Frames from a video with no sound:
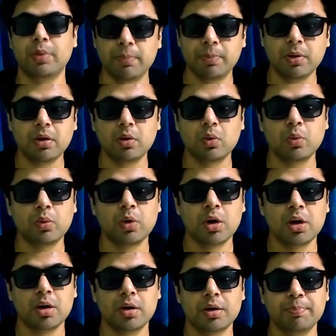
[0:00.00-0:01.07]
people who
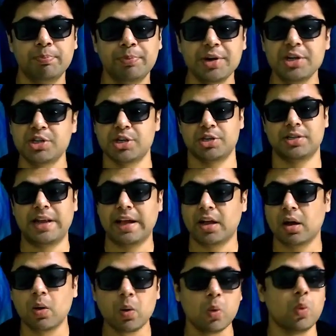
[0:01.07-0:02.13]
preaches like a
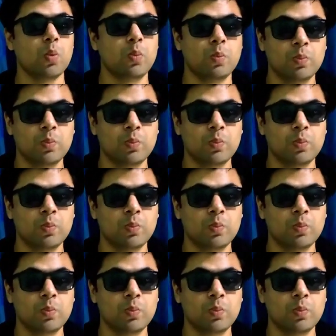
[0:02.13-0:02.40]
guru.